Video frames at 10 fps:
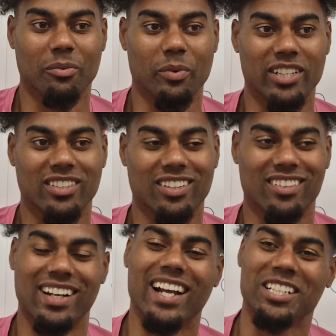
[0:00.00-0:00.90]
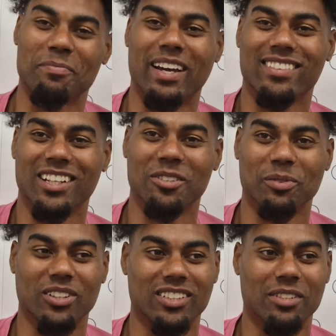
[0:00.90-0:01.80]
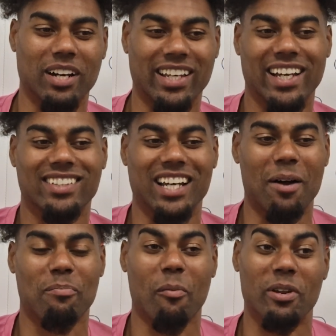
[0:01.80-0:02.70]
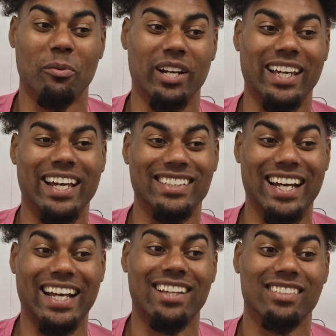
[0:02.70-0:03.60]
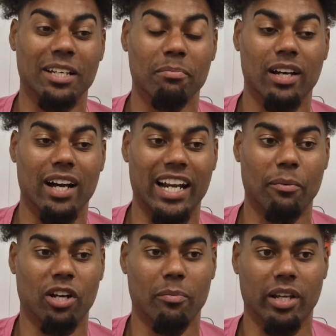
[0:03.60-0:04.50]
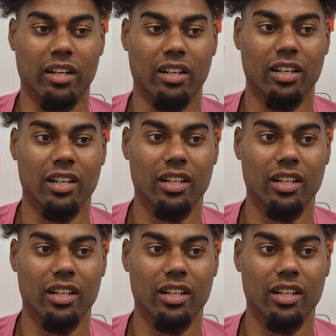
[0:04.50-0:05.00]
which doesn't actually make sense, because if I kicked it, I probably would have kicked it against him, and it would have been